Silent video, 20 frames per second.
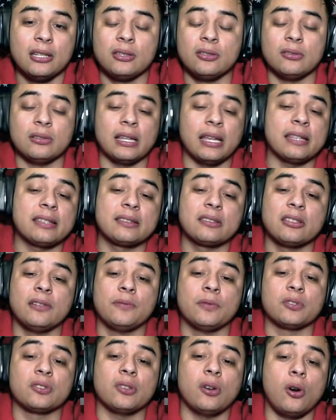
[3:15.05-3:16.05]
Dude, that
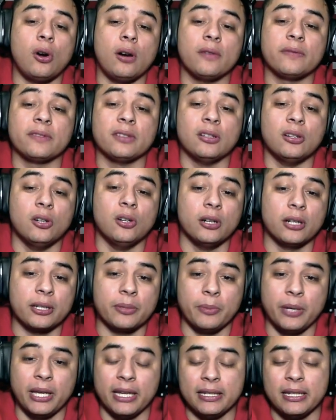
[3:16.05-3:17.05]
stuff was off the
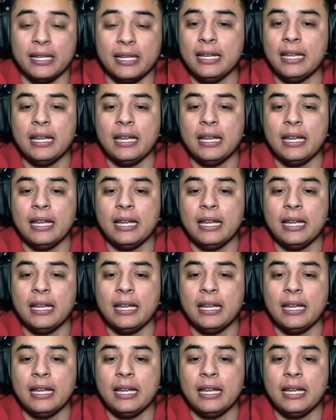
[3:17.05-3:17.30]
hook, man.